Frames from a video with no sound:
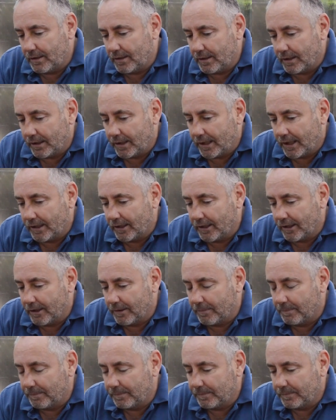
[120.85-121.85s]
And
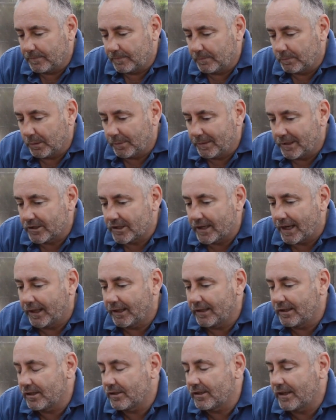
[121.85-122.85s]
then put me in a
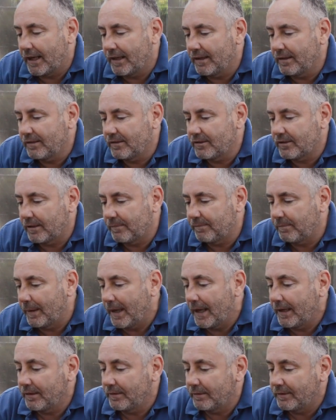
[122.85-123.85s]
scanner. The scan said my
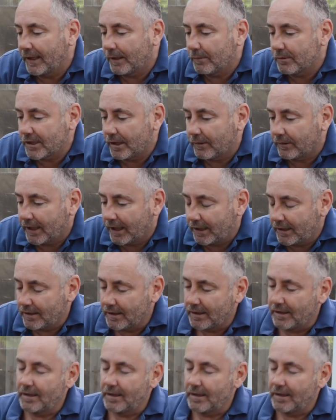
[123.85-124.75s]
head and neck was okay.